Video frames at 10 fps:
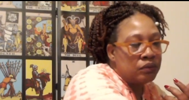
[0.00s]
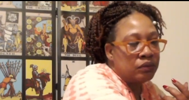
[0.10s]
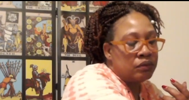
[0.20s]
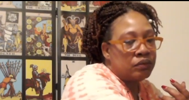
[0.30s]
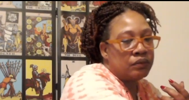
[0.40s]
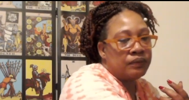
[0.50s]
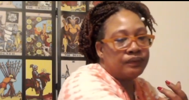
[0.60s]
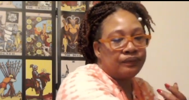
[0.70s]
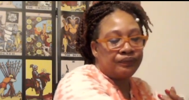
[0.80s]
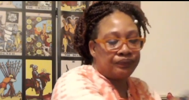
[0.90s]

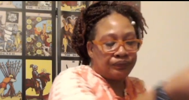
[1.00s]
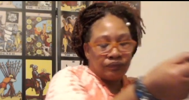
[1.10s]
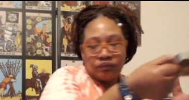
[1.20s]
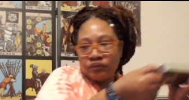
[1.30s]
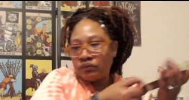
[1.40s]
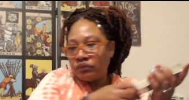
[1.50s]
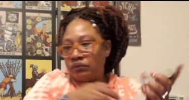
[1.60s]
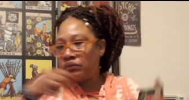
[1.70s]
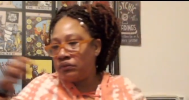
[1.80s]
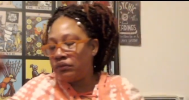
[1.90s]

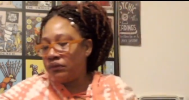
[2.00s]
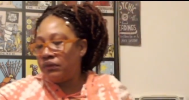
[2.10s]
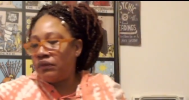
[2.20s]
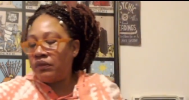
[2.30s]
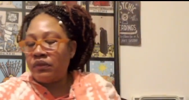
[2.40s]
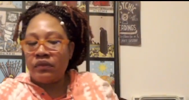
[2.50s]
(silence)